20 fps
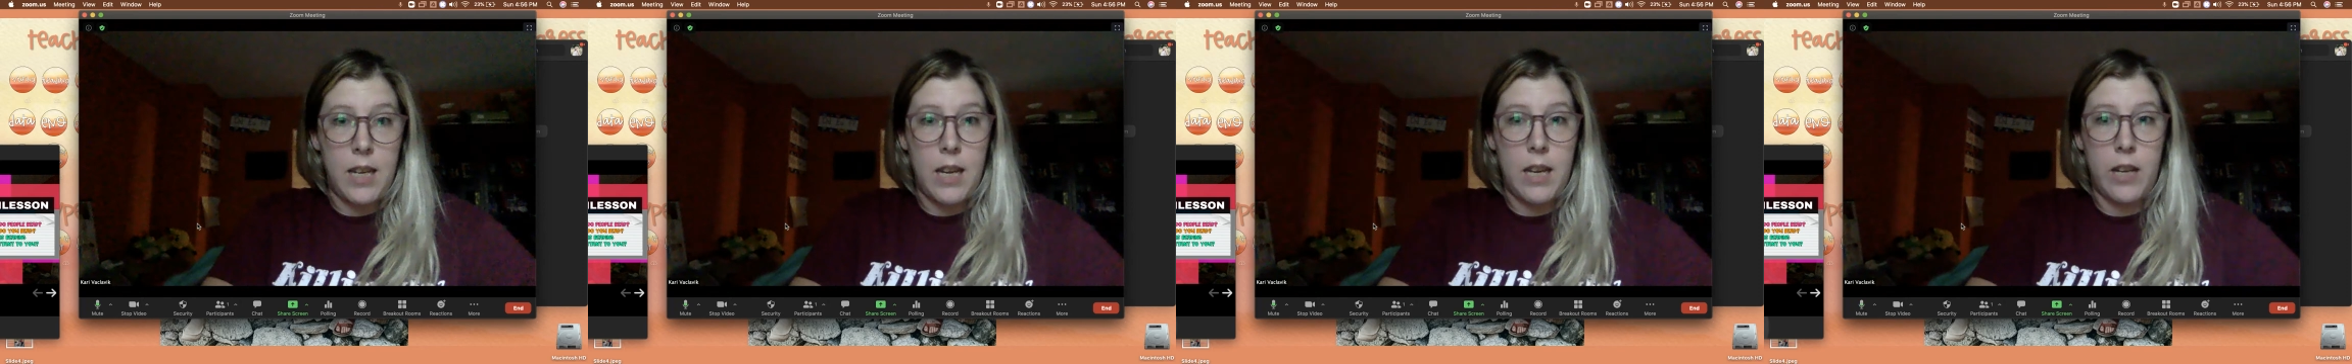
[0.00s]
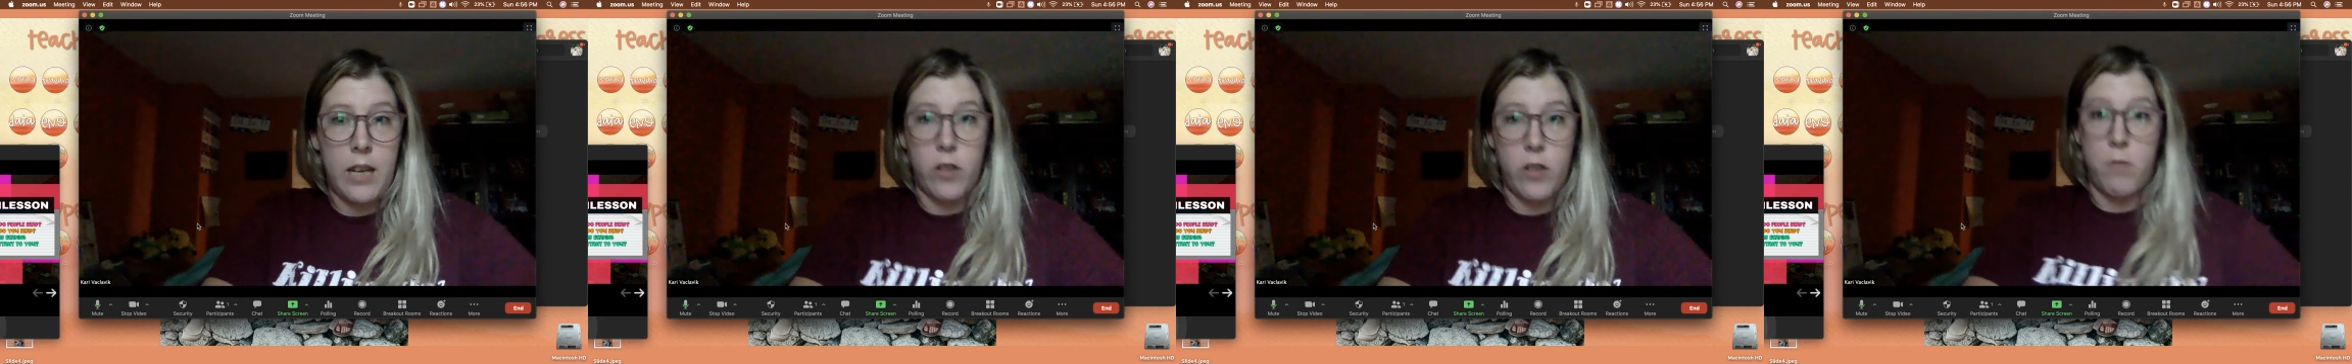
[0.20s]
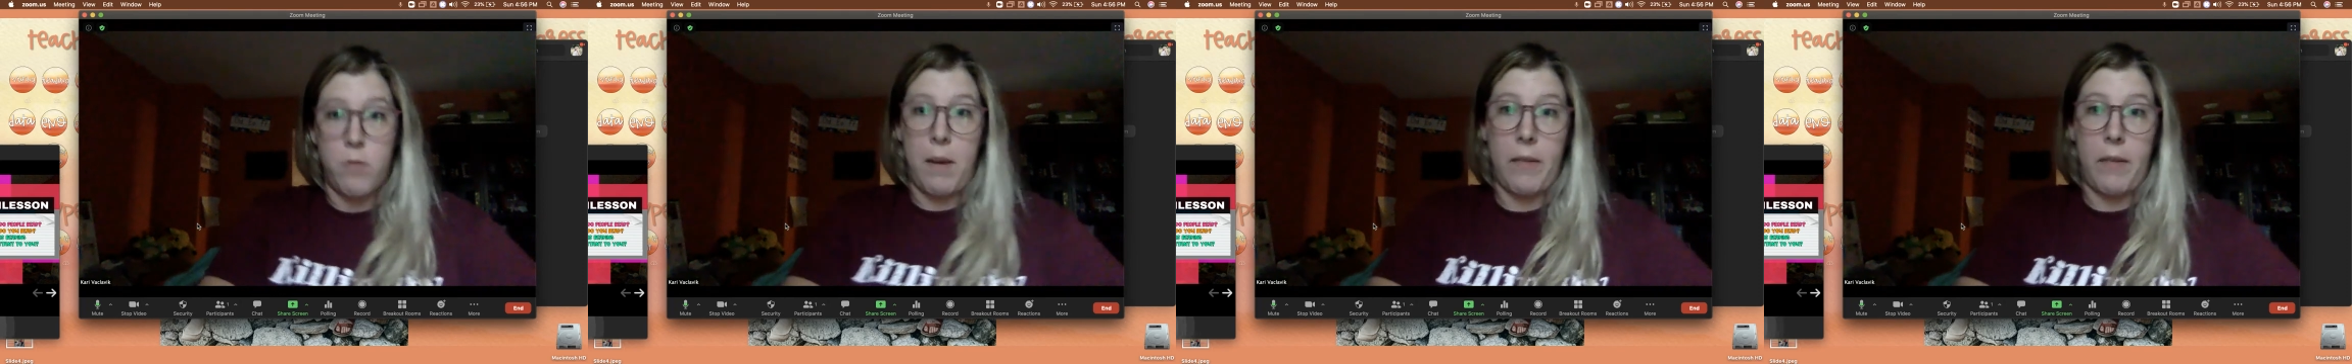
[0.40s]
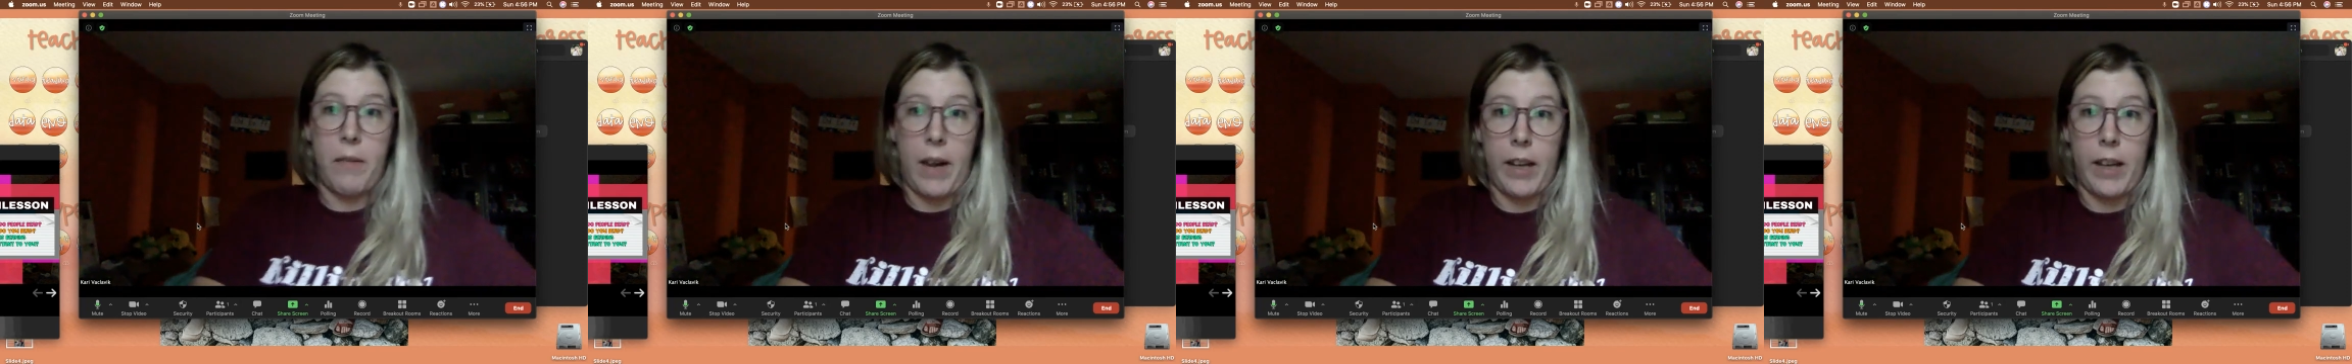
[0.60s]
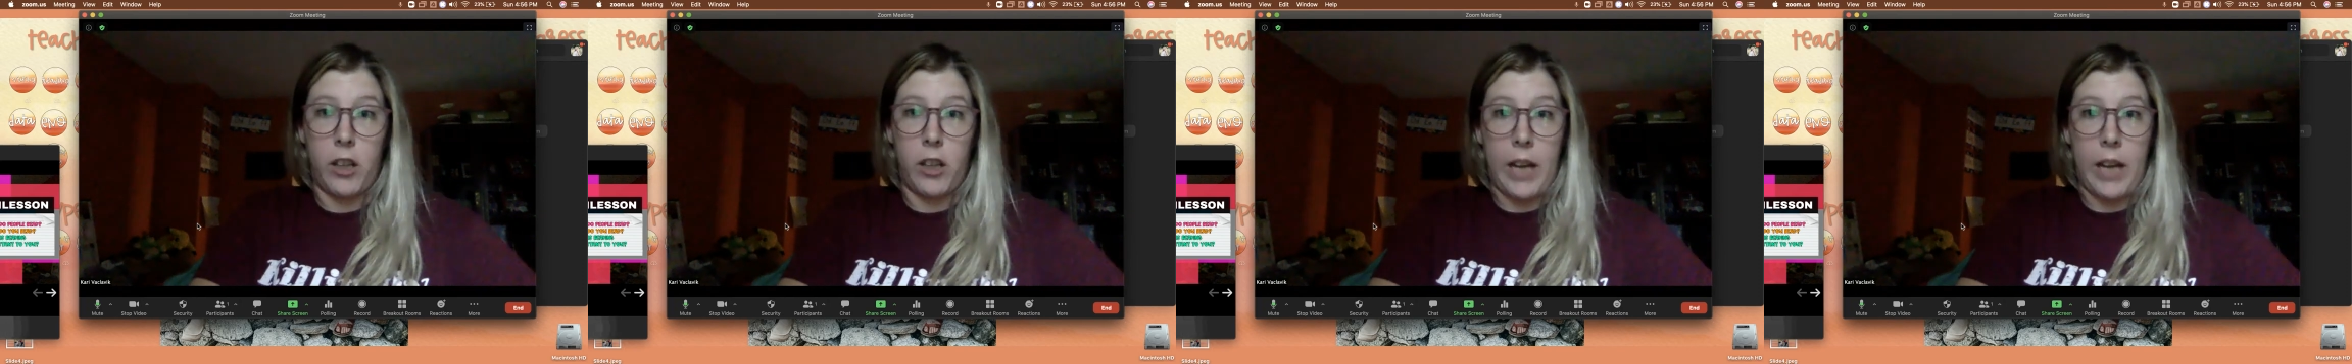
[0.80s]
here's my
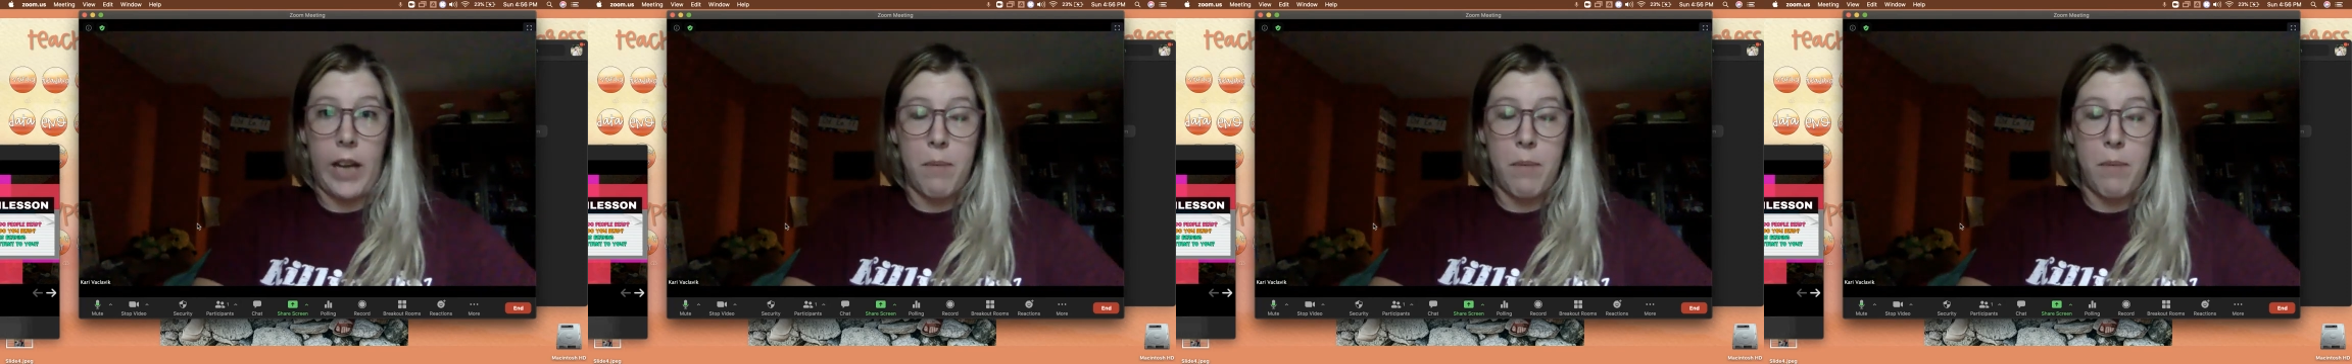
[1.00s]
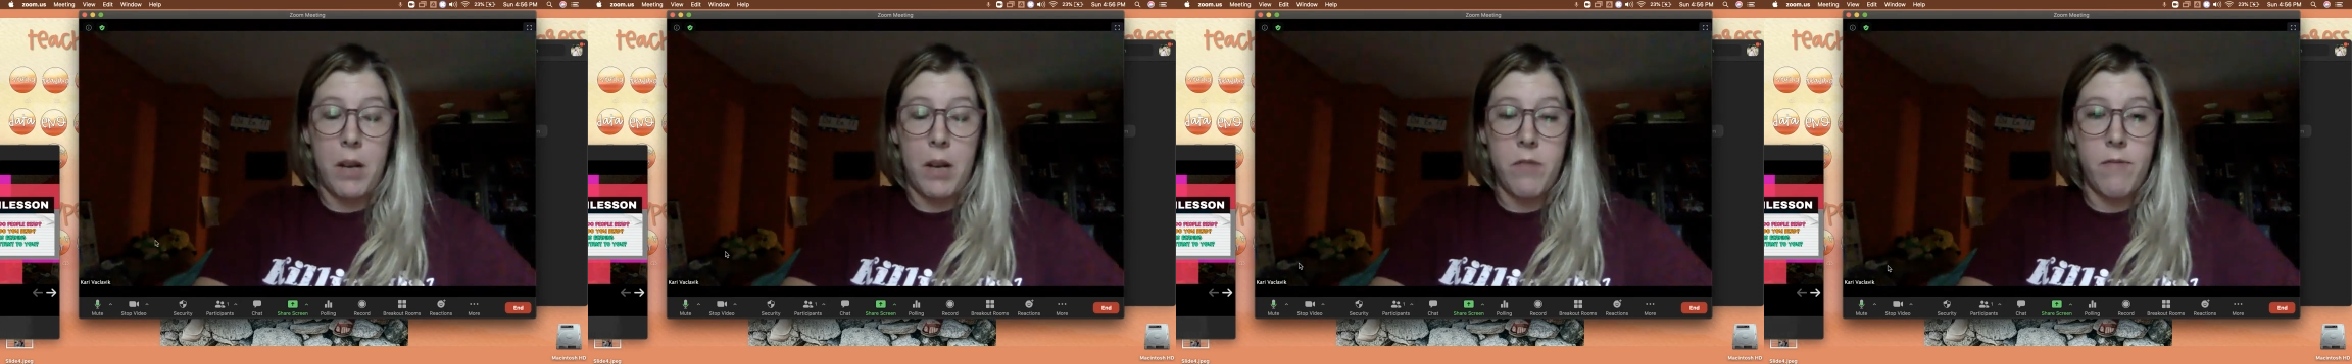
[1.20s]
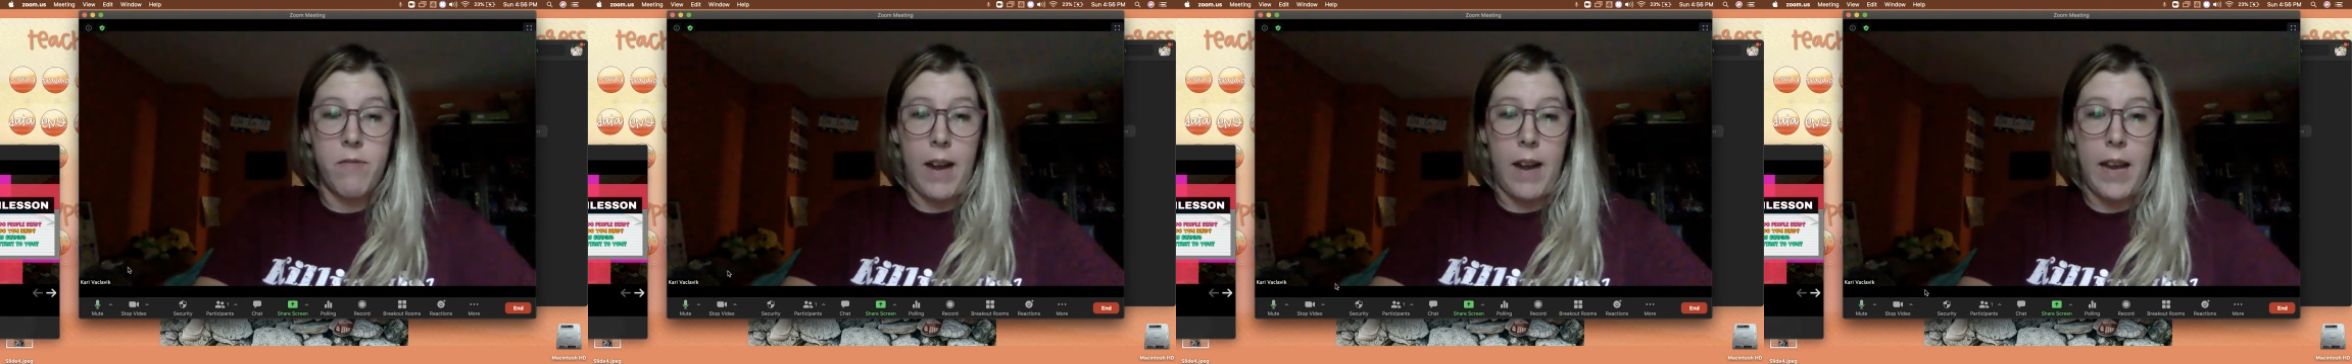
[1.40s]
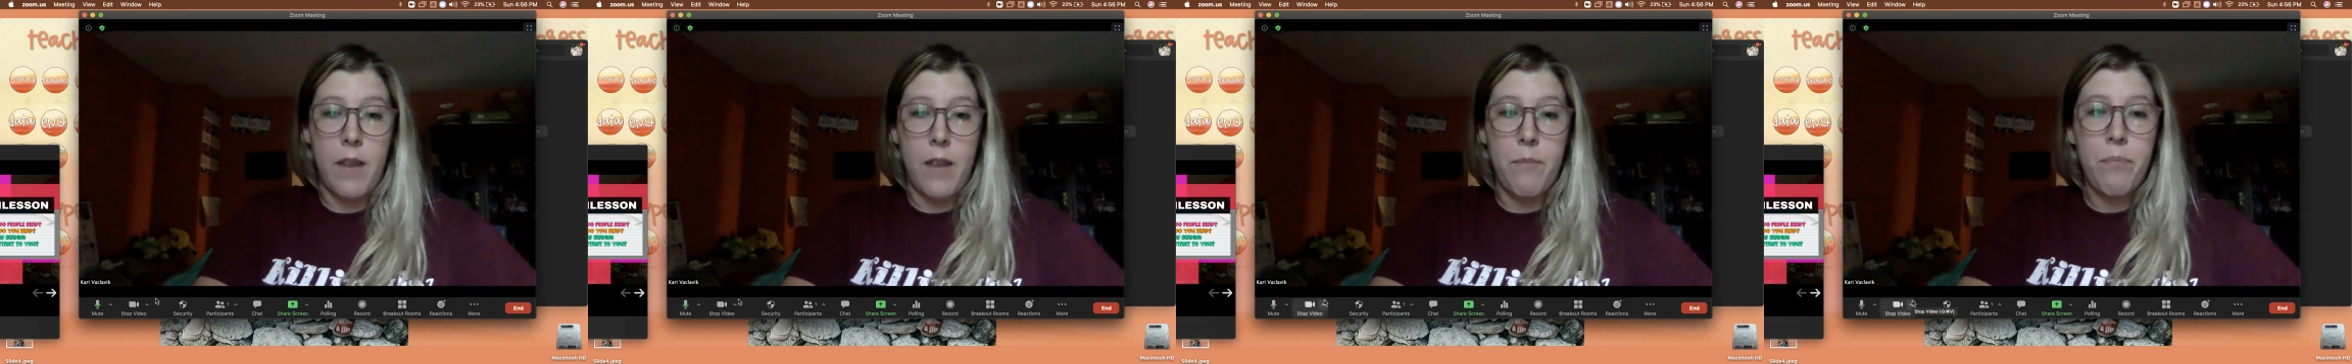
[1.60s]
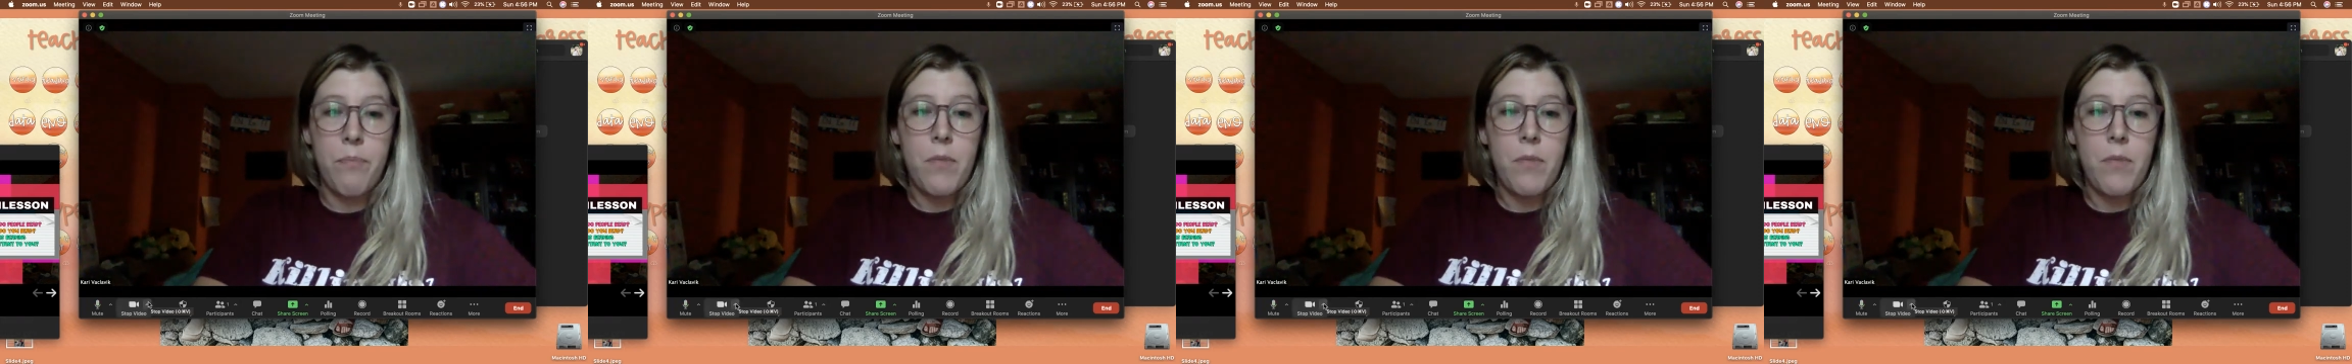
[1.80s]
regular camera, right?